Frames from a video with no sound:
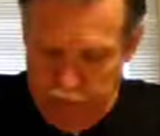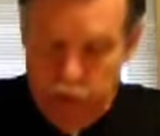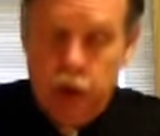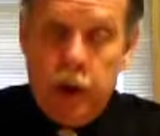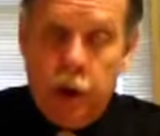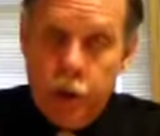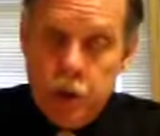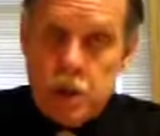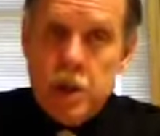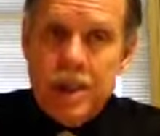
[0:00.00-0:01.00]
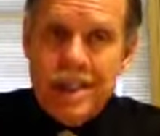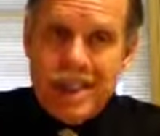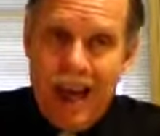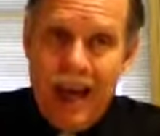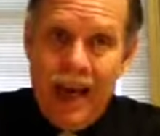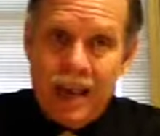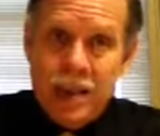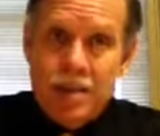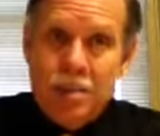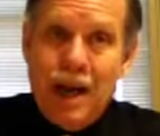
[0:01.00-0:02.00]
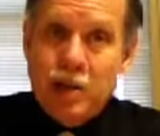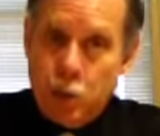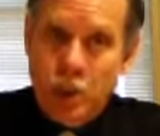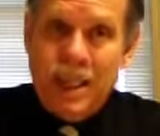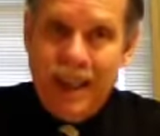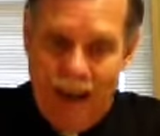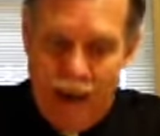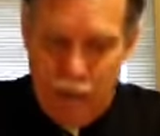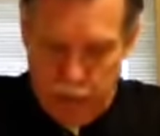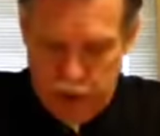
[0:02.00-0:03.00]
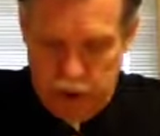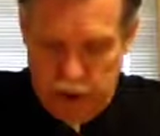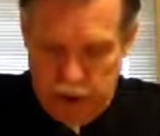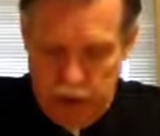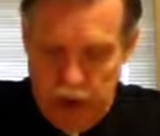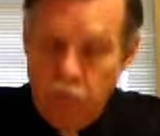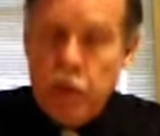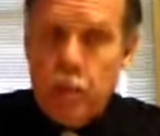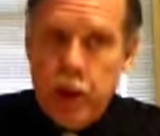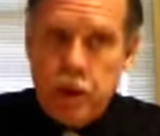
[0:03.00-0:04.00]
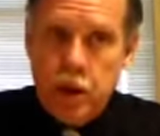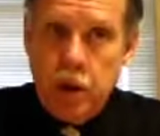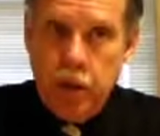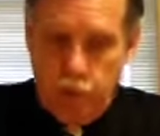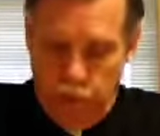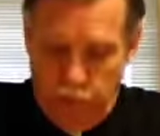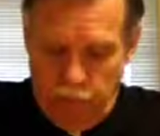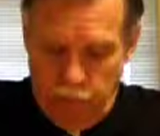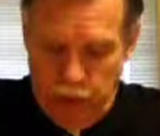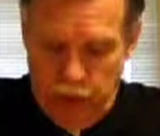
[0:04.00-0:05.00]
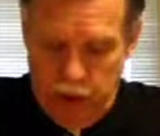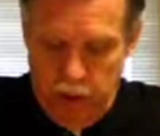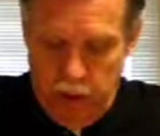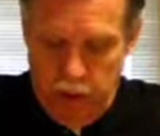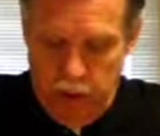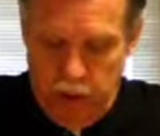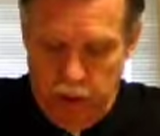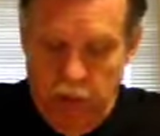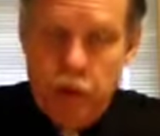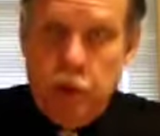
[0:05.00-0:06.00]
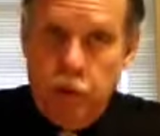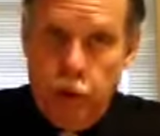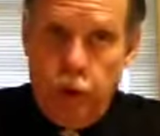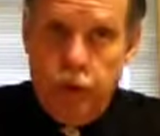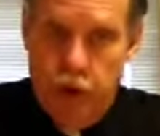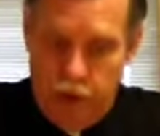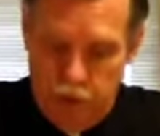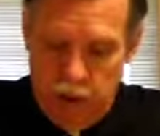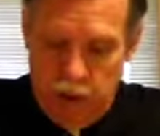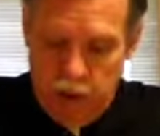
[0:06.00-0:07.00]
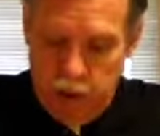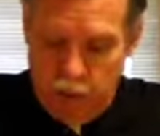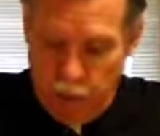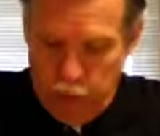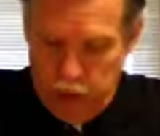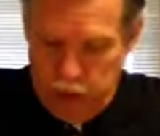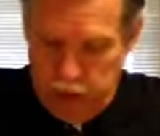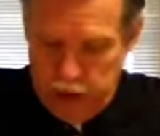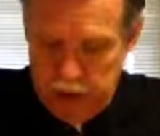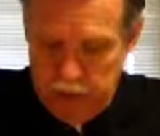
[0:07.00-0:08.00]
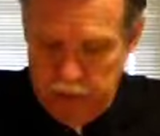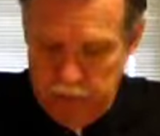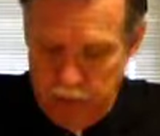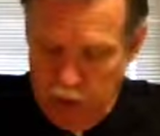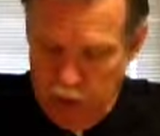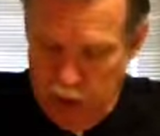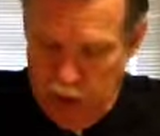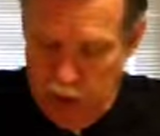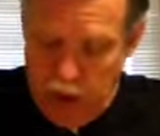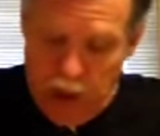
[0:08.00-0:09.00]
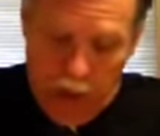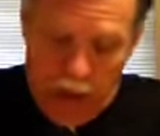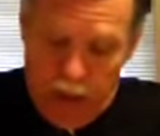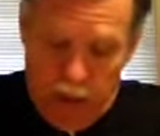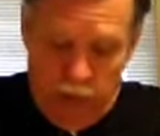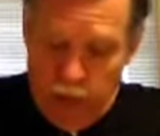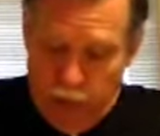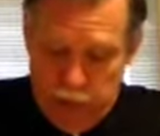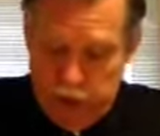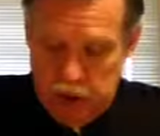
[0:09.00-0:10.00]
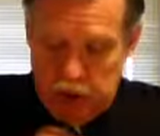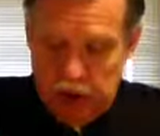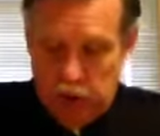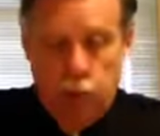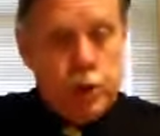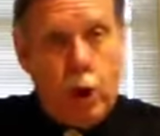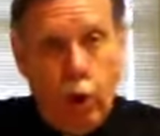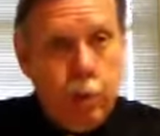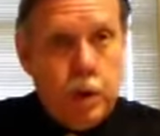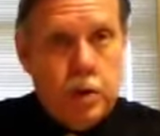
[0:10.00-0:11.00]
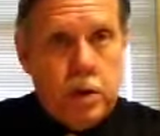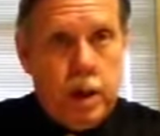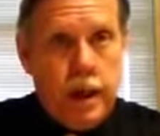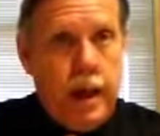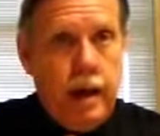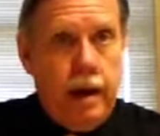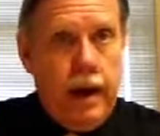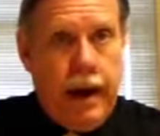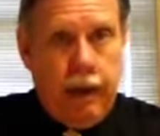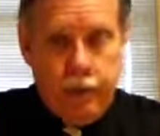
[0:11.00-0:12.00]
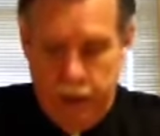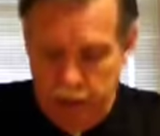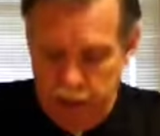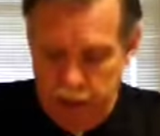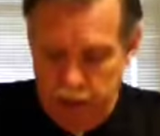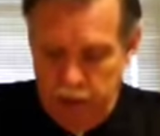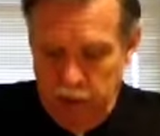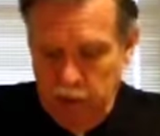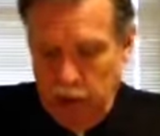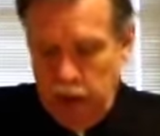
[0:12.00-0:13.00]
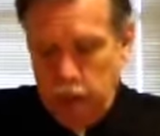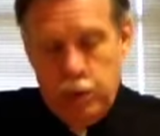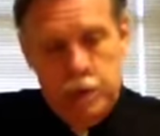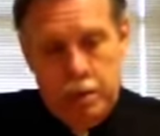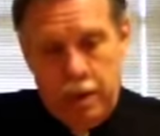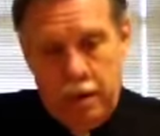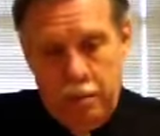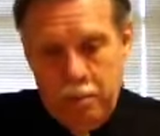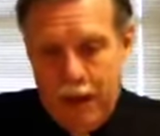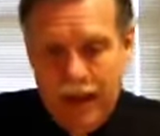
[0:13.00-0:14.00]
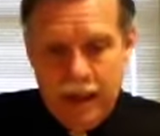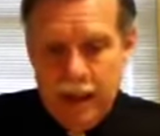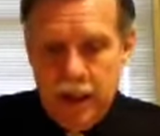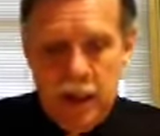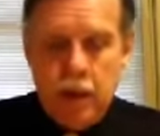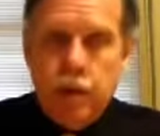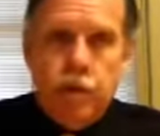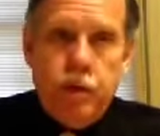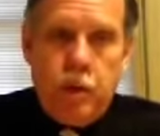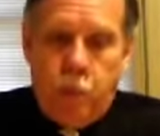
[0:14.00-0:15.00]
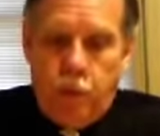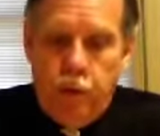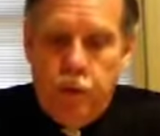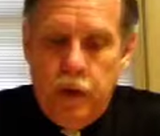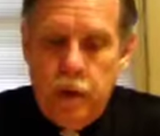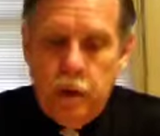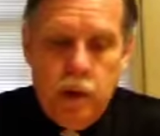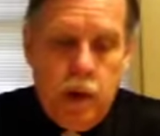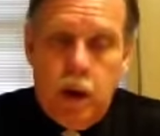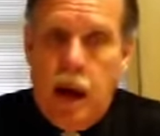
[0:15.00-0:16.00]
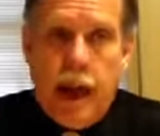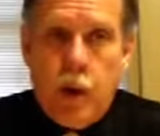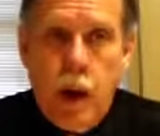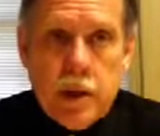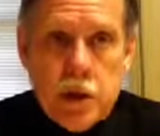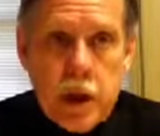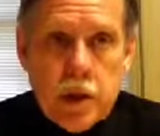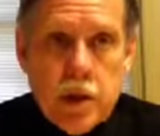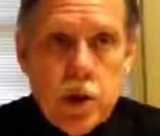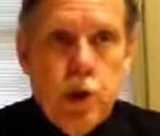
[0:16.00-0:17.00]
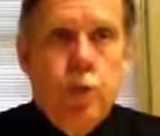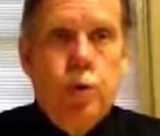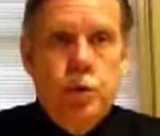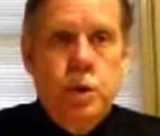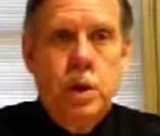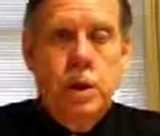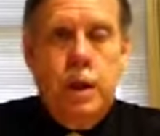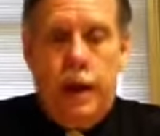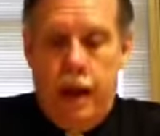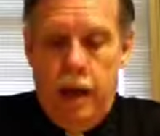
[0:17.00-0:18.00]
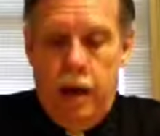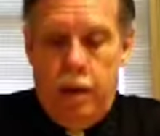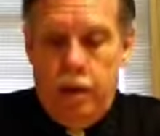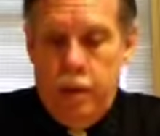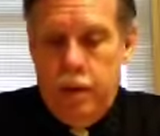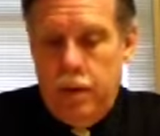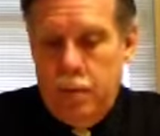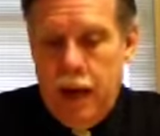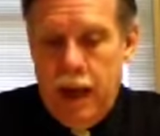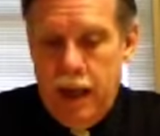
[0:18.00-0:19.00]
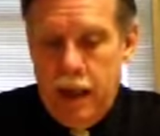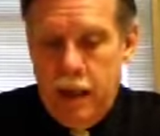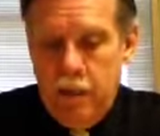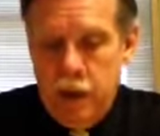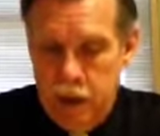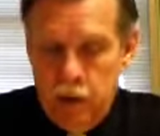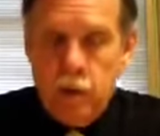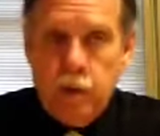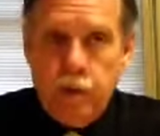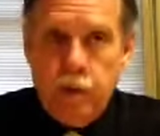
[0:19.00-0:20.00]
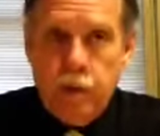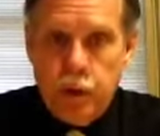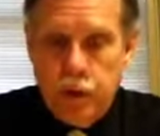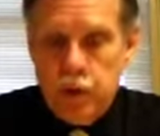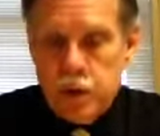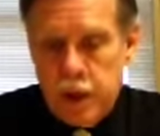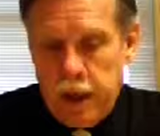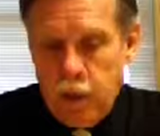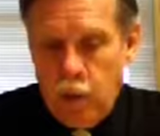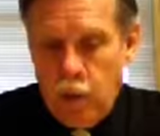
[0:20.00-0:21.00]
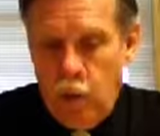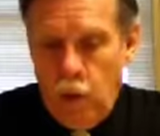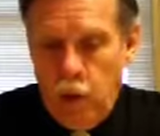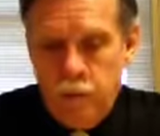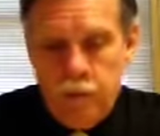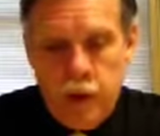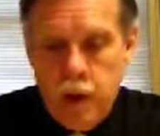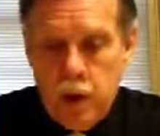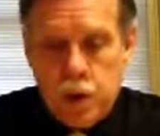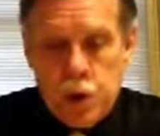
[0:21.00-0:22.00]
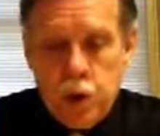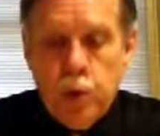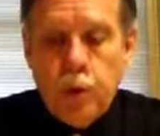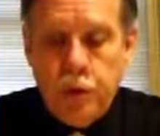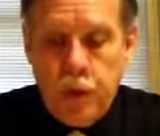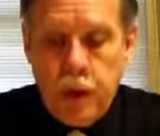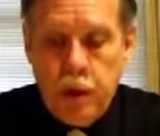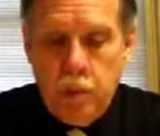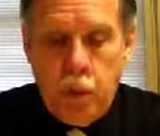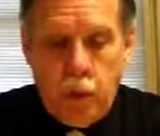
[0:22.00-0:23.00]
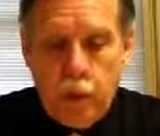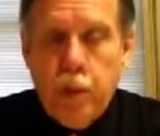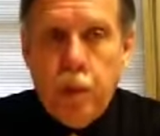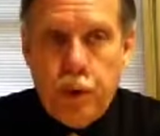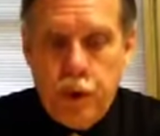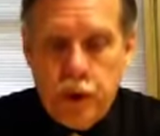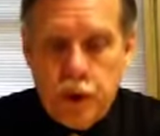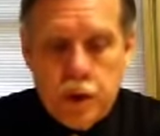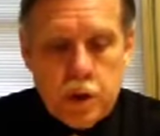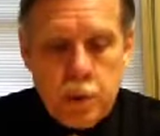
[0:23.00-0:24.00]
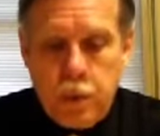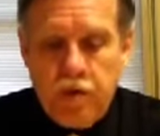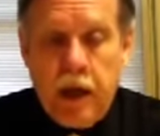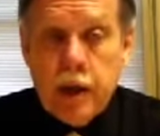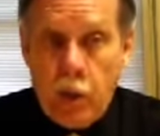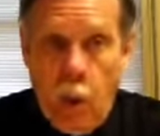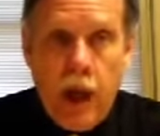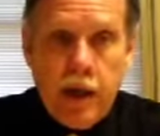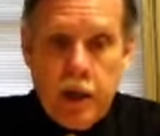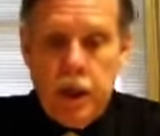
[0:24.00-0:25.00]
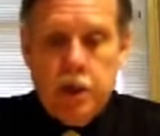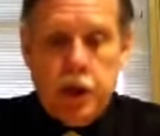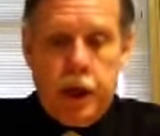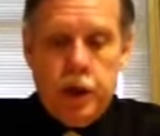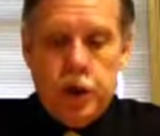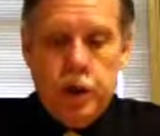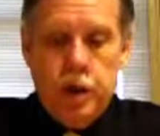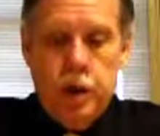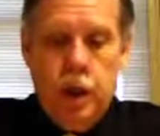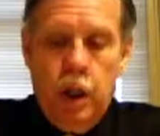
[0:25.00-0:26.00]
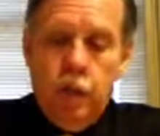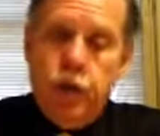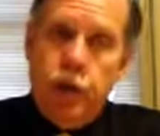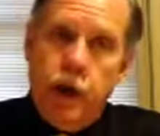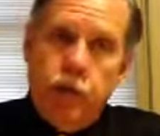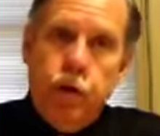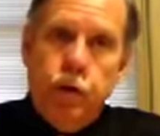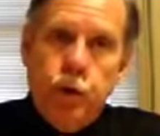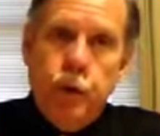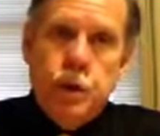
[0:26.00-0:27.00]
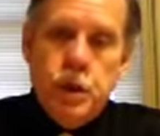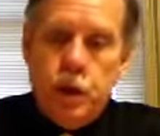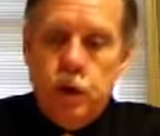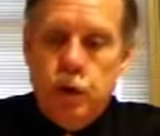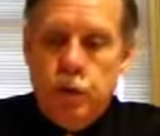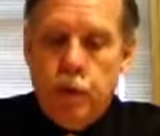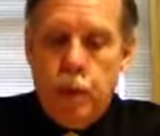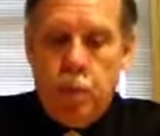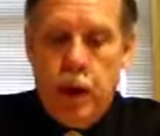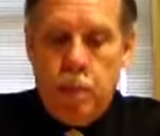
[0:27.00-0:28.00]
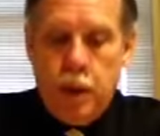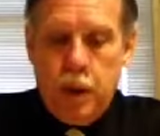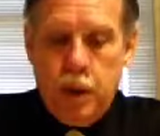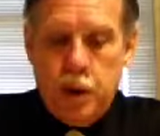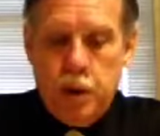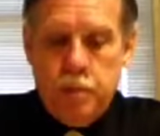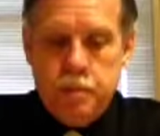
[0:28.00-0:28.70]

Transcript: increased in size by 29% from 1945 to 1946. And the prison system was hopelessly outdated. It was in badly need of improving. Likewise, Texas schools, by the end of the Second World War, schools needed more appropriations to provide quality education for an ever-increasing juvenile population.